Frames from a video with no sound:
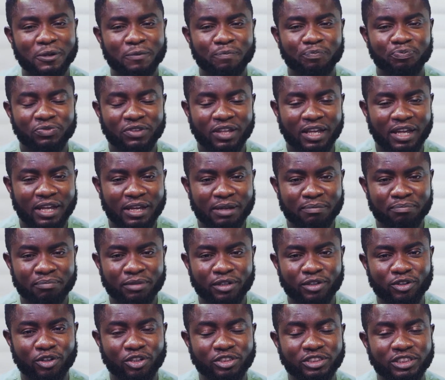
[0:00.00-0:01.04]

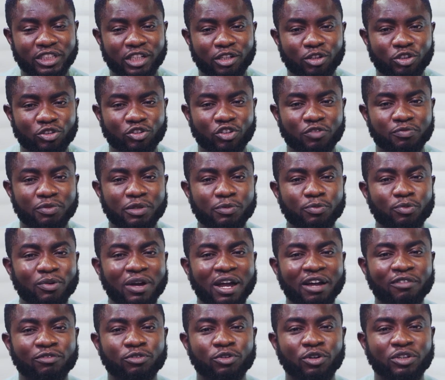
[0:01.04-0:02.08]
Because a lot of people
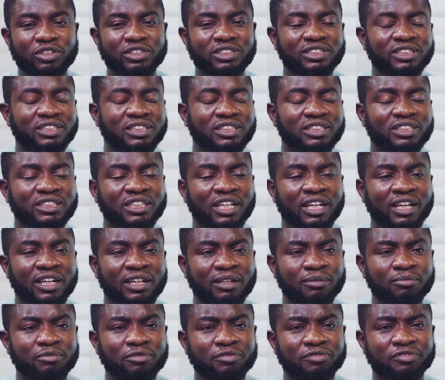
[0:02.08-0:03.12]
have gotten
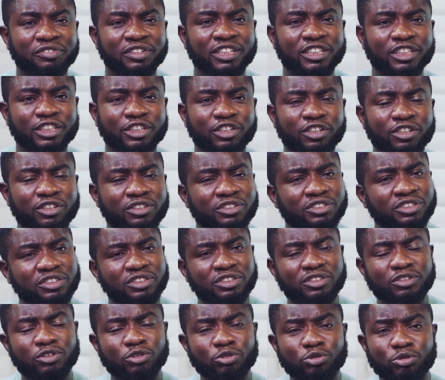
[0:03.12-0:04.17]

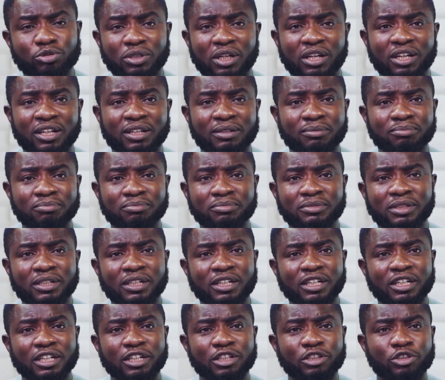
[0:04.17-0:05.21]
various
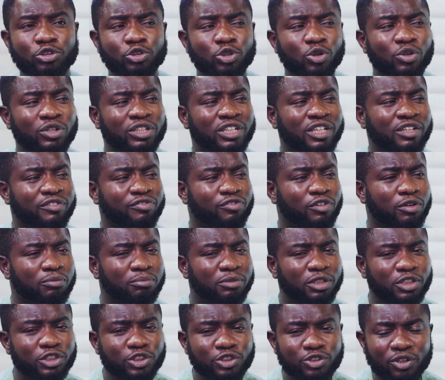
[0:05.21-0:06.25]
wrong
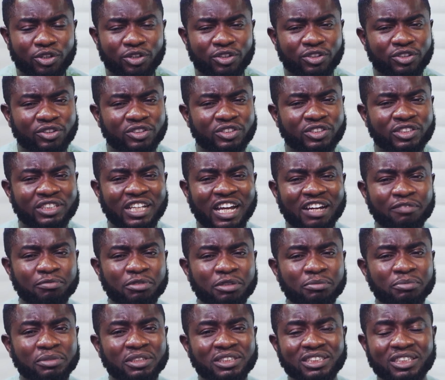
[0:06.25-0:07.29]
information. They have
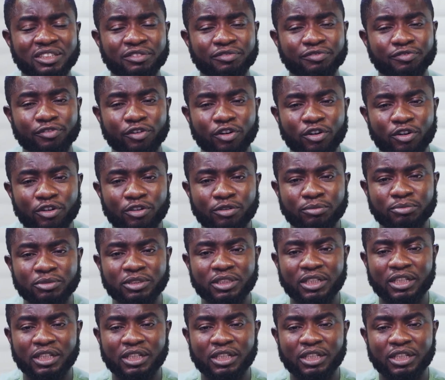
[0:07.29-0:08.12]
been misinformed.